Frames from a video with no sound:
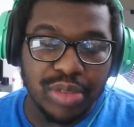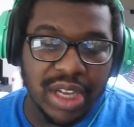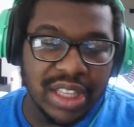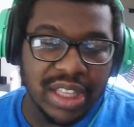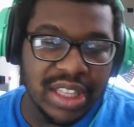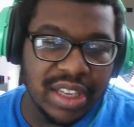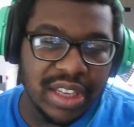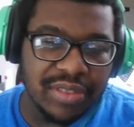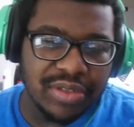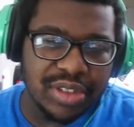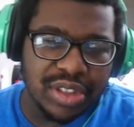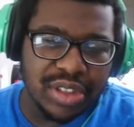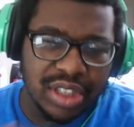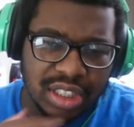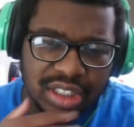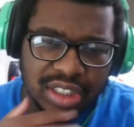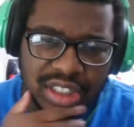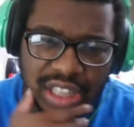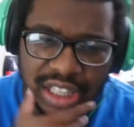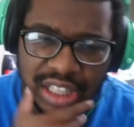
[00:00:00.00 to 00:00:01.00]
I think for
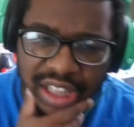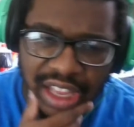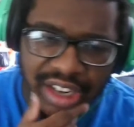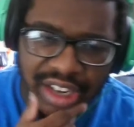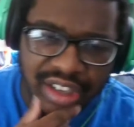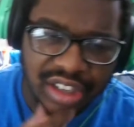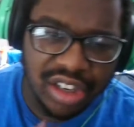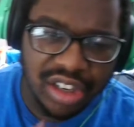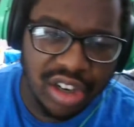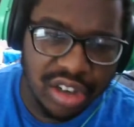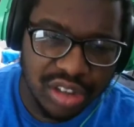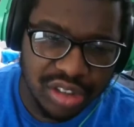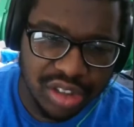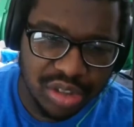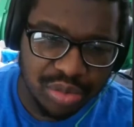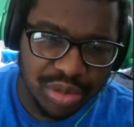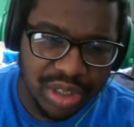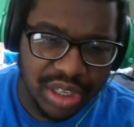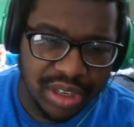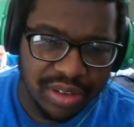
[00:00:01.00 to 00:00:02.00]
a lot of the
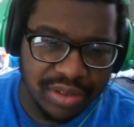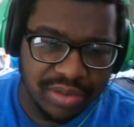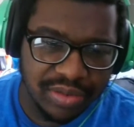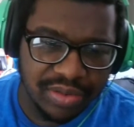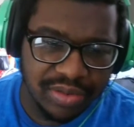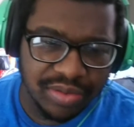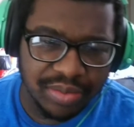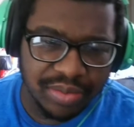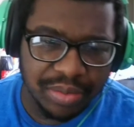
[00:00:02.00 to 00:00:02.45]
cards we give